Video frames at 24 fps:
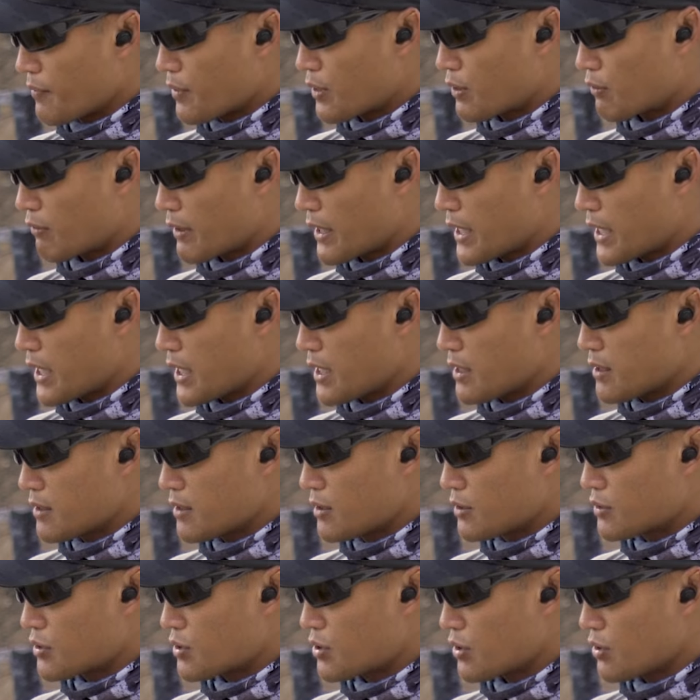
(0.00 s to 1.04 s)
3,
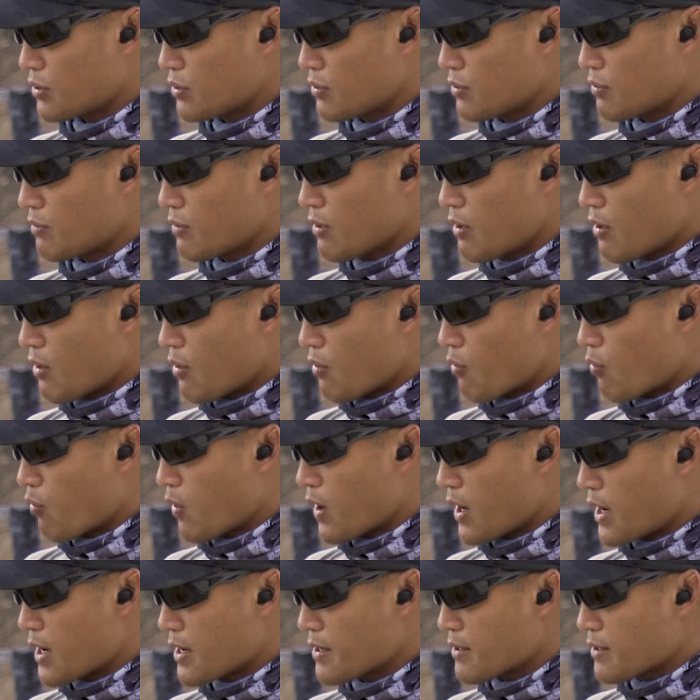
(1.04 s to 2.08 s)
2,
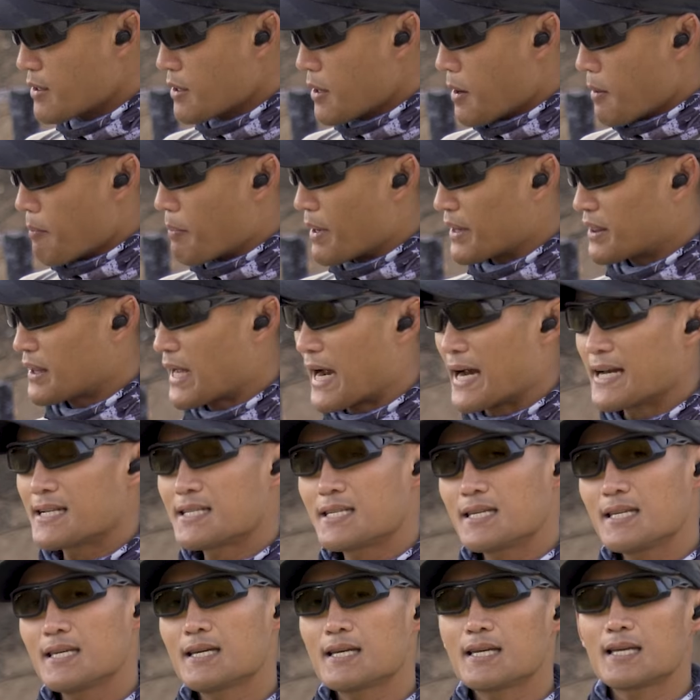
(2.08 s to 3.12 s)
1, but the
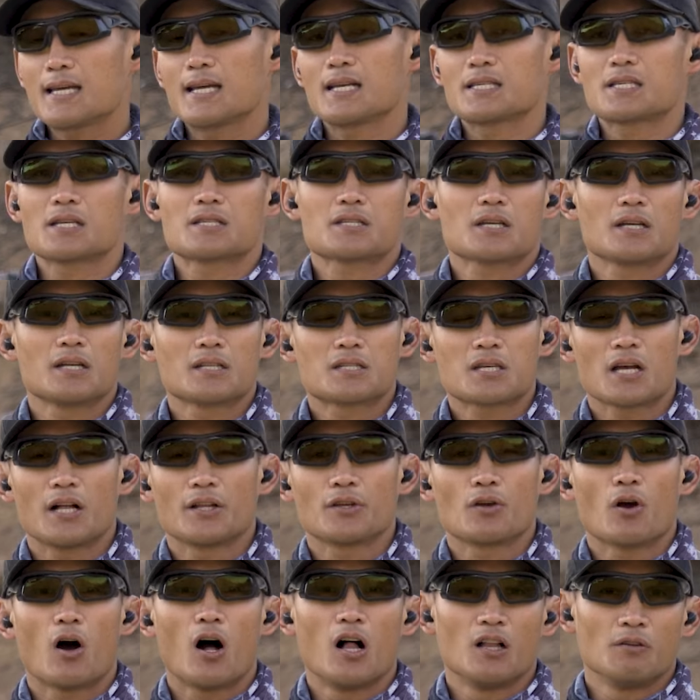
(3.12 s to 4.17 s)
idea is it's gonna
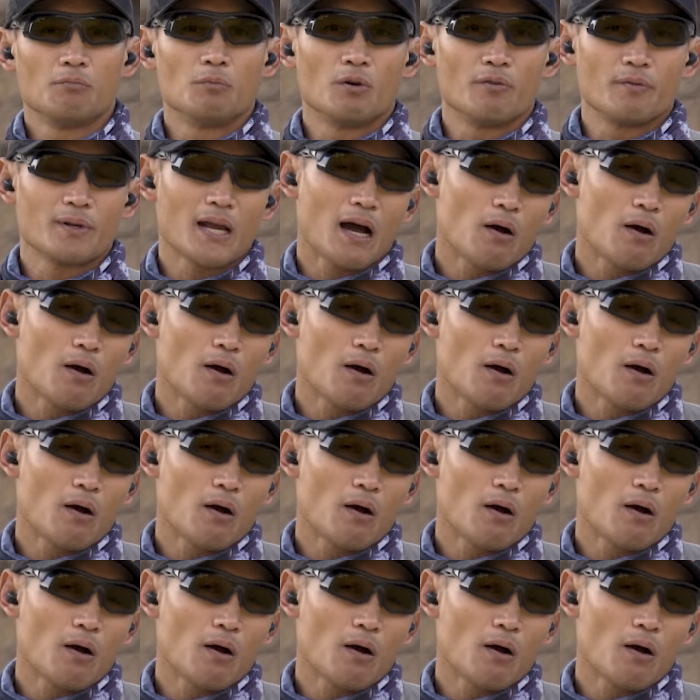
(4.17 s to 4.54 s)
tell you all the movement.